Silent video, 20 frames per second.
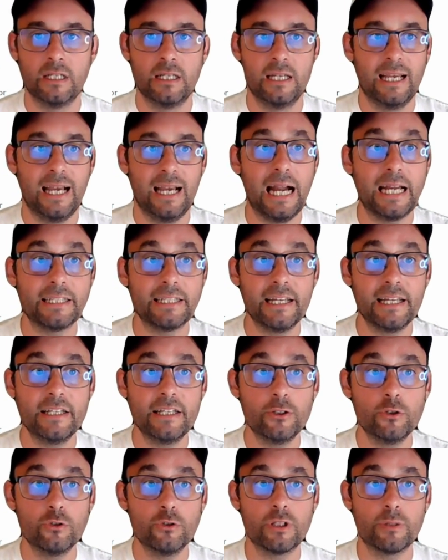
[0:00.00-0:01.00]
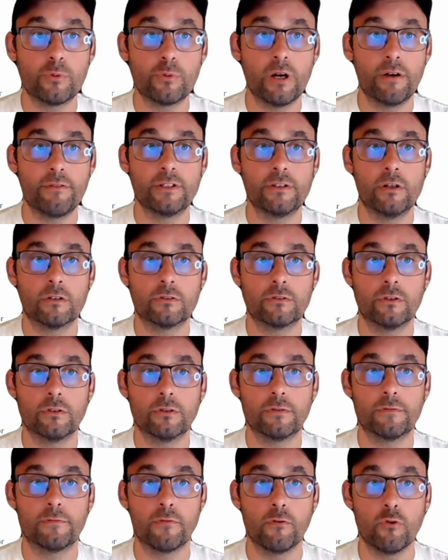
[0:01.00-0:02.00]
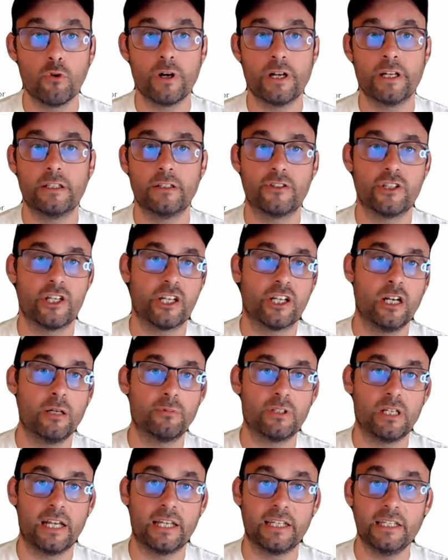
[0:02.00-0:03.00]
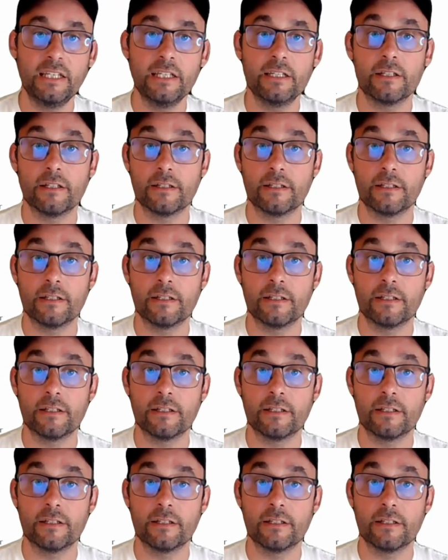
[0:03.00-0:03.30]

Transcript: I then used a private doctors for any checkups I needed,